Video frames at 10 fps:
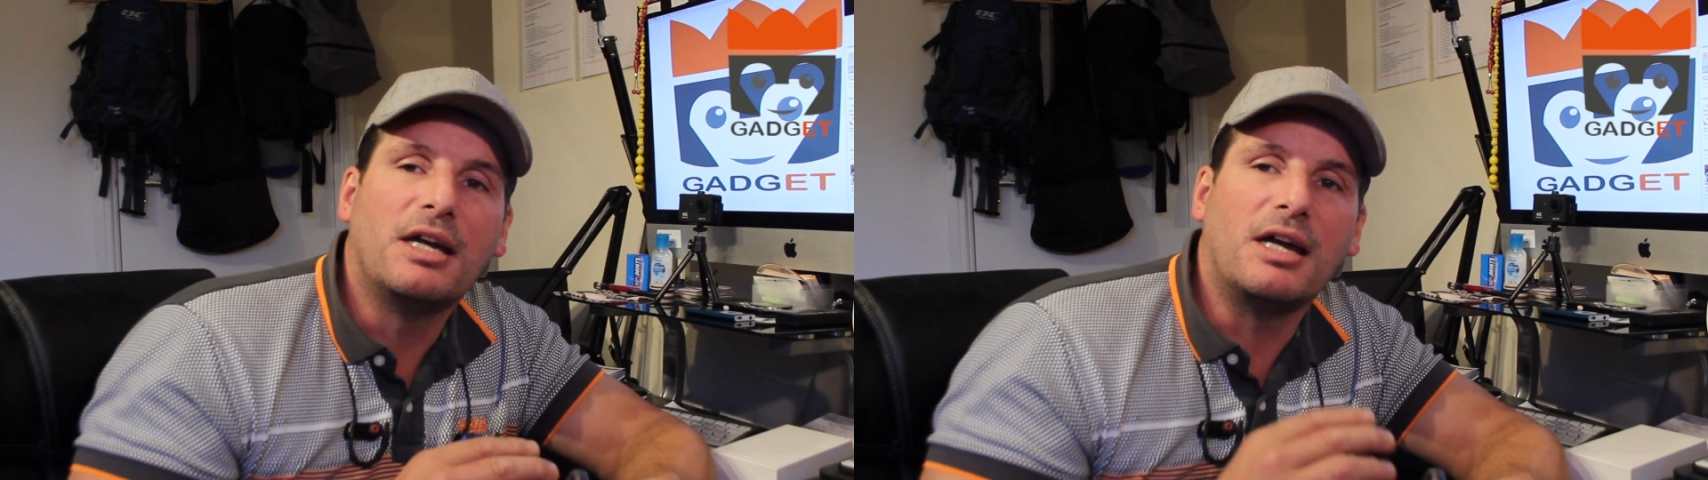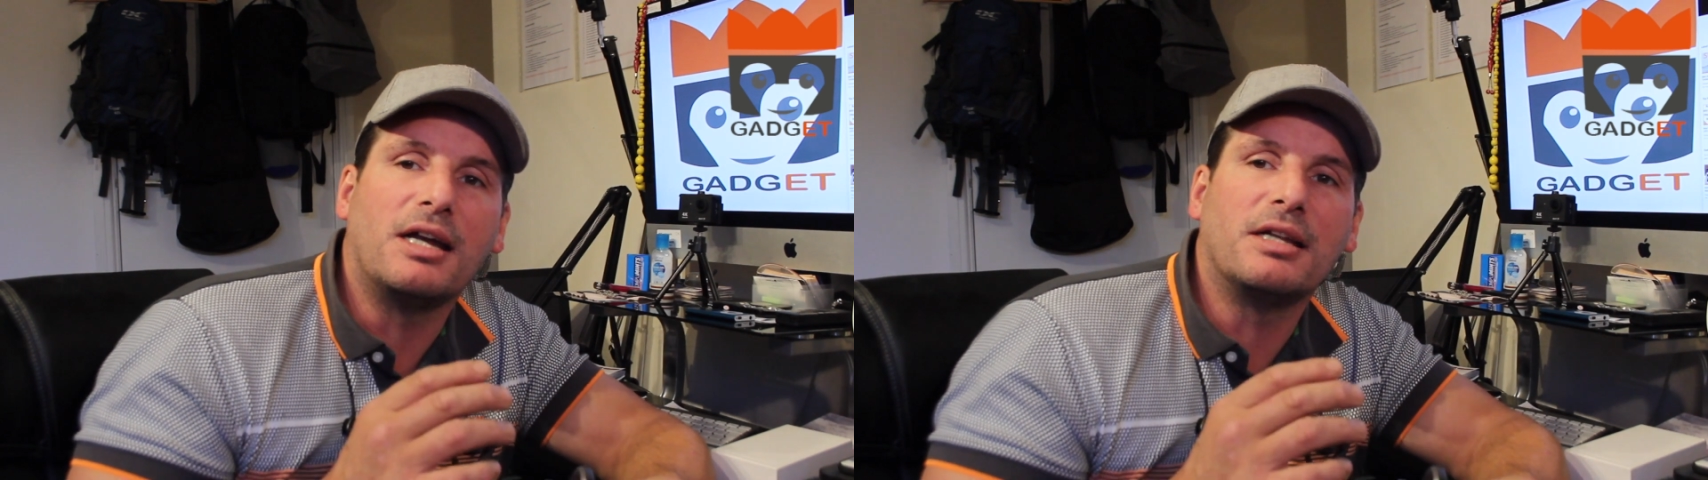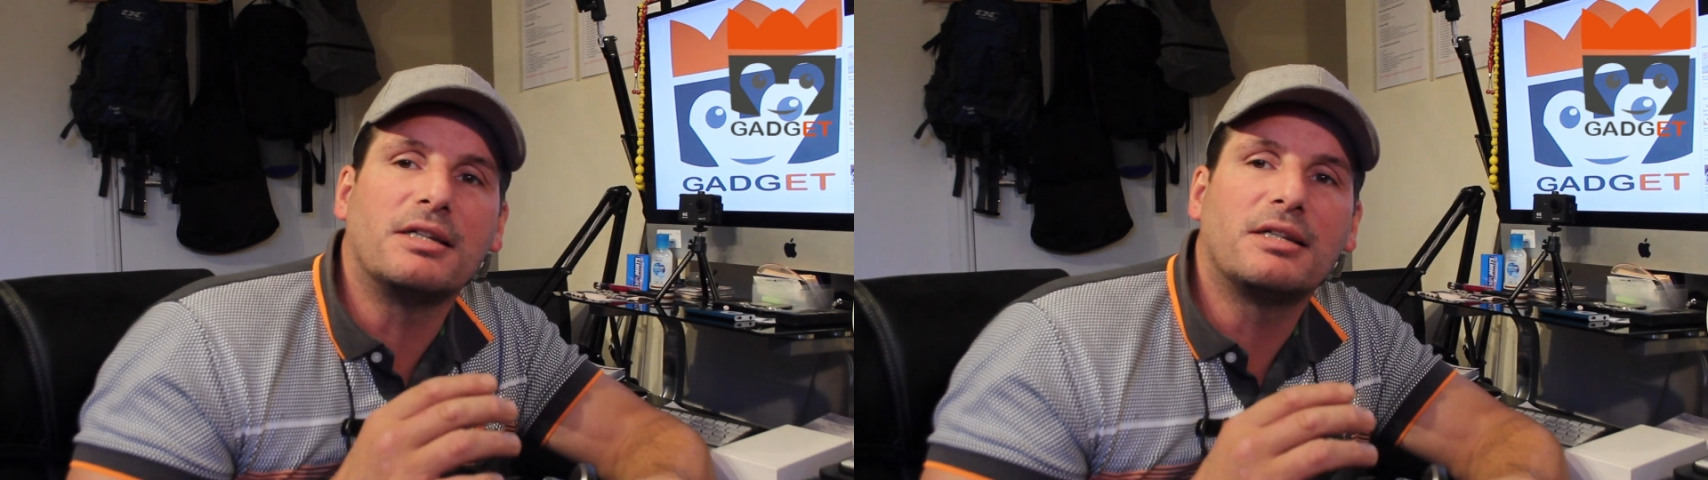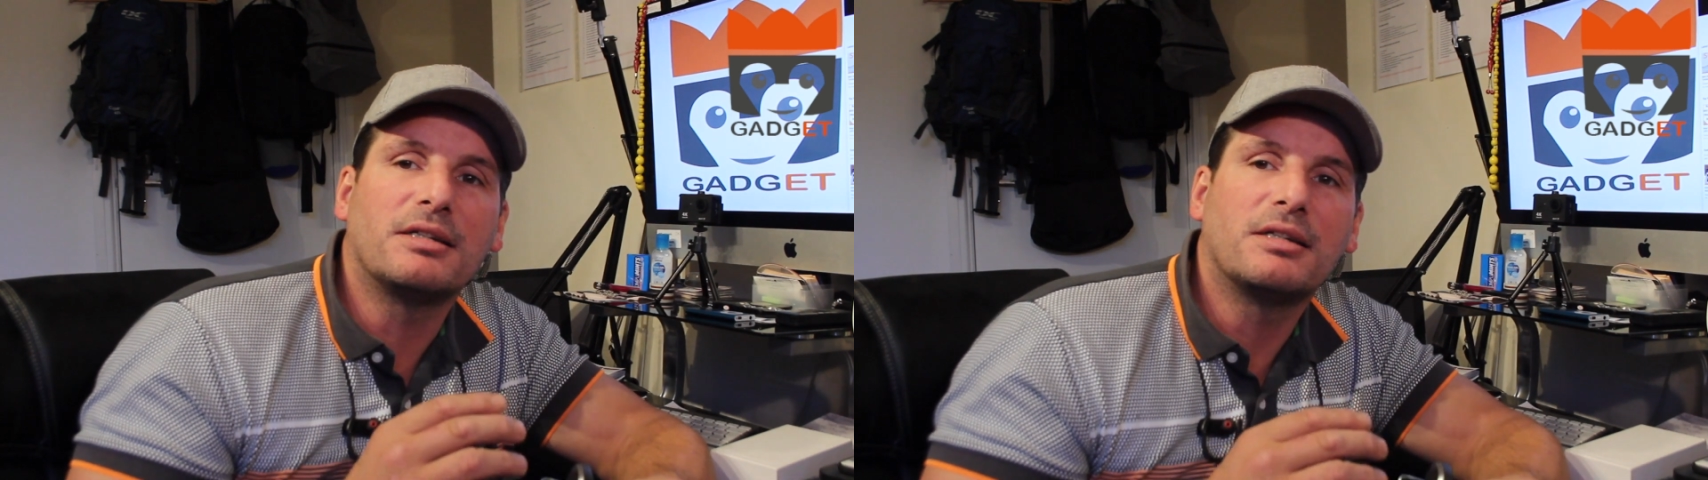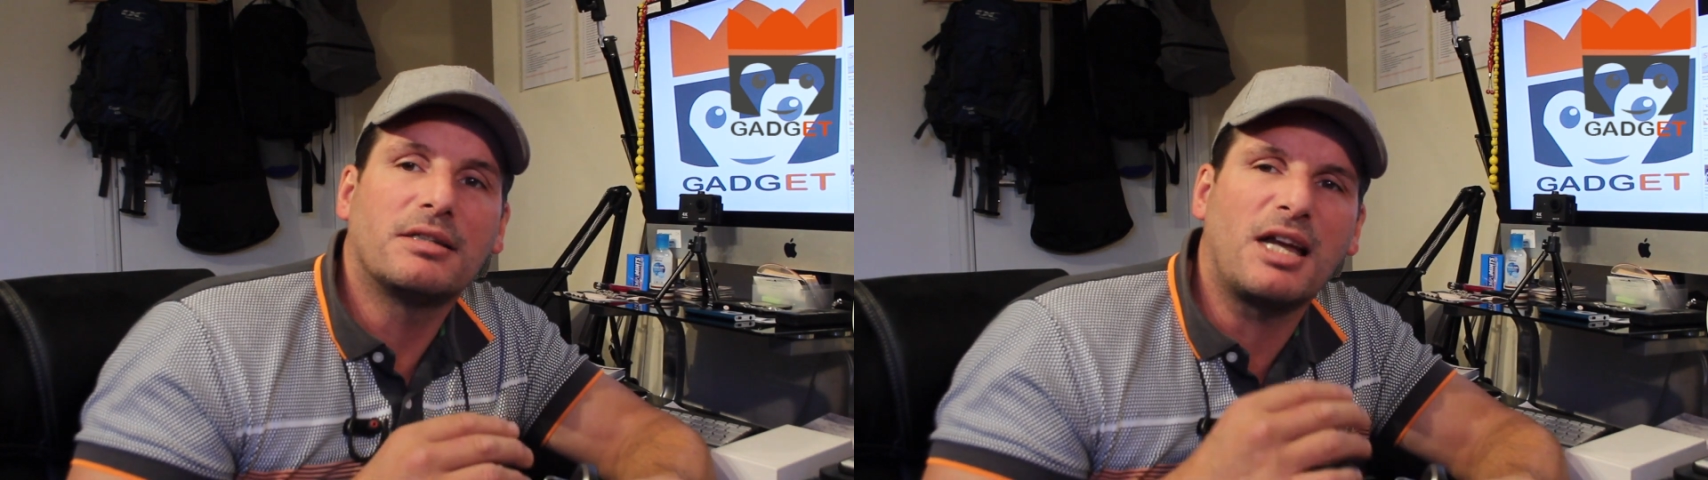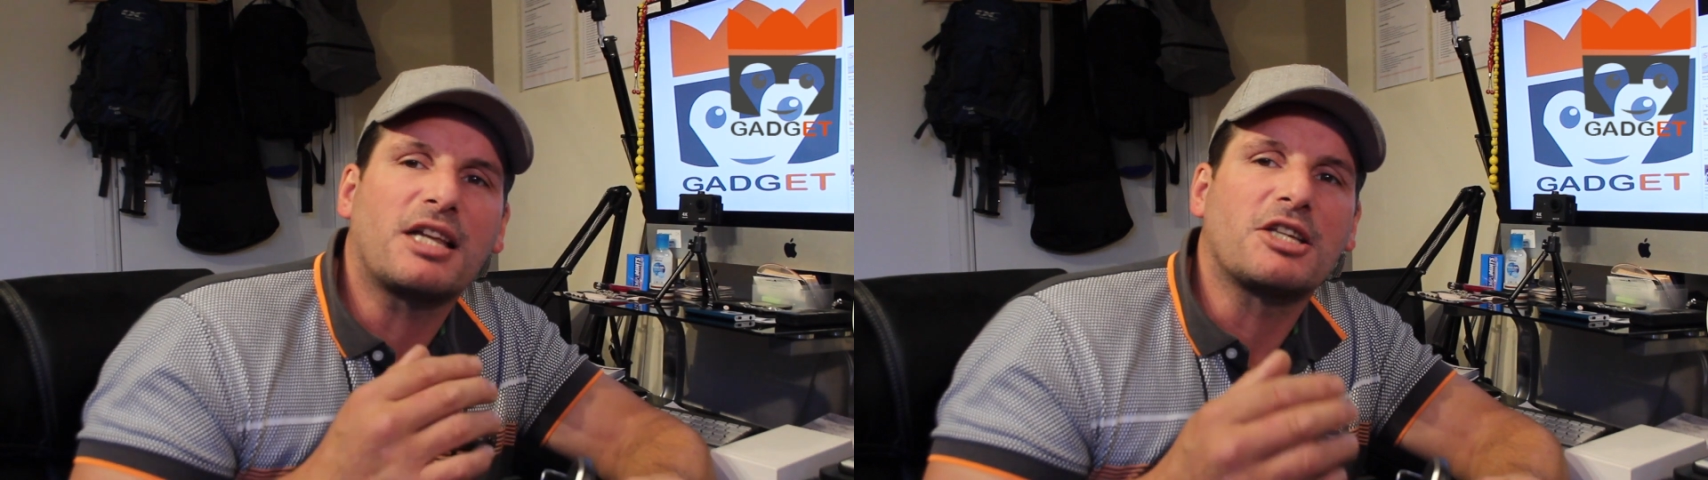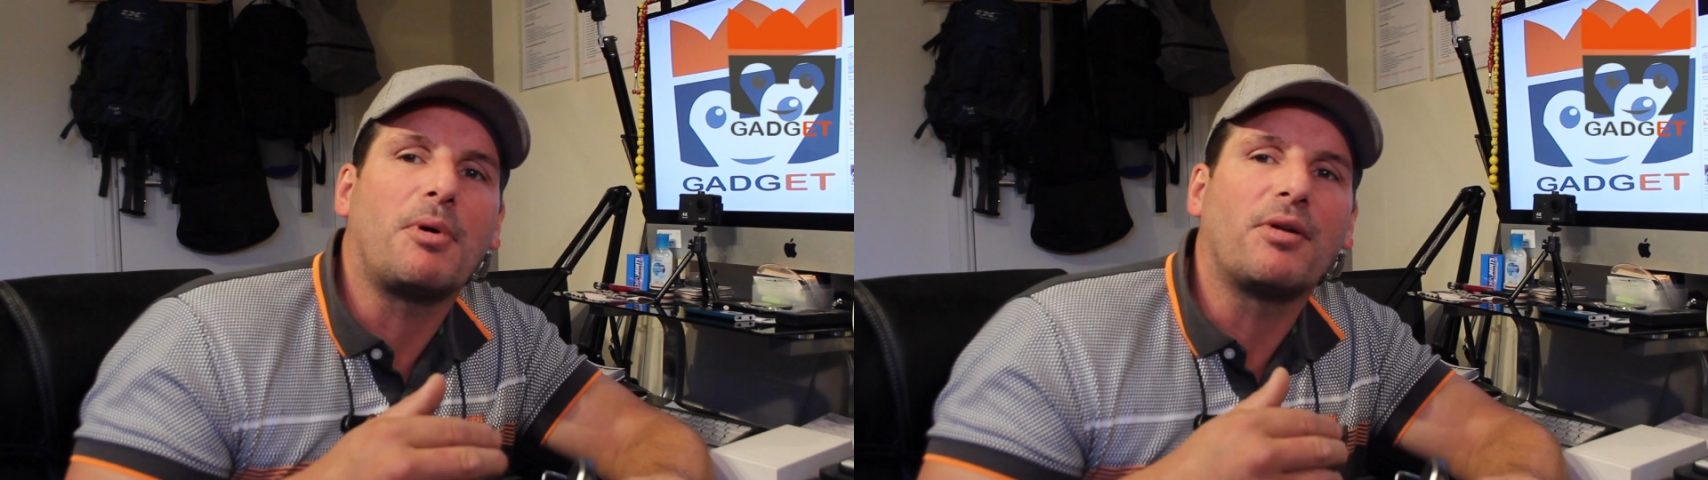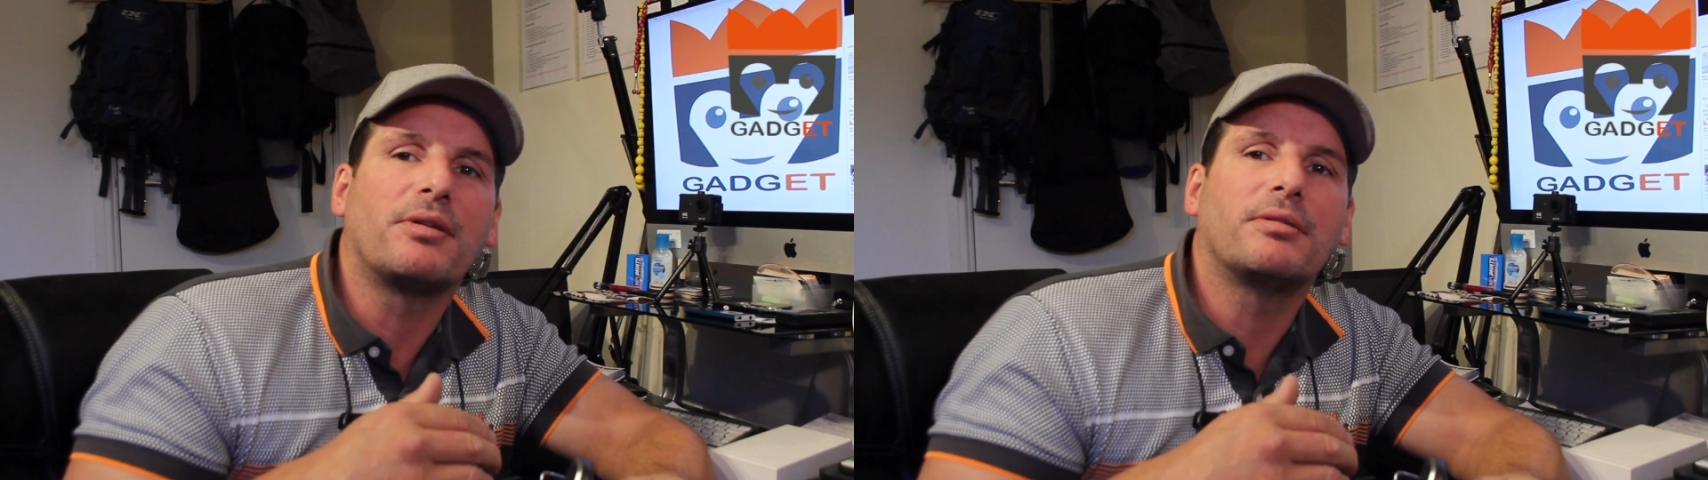and that's
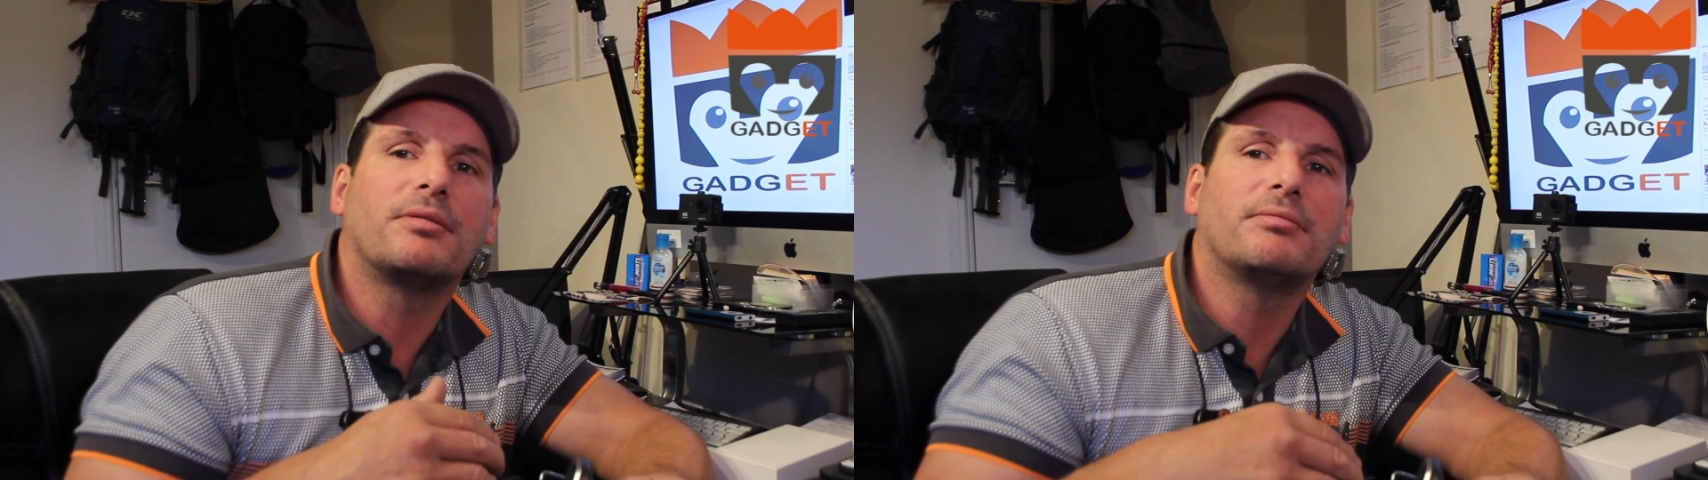about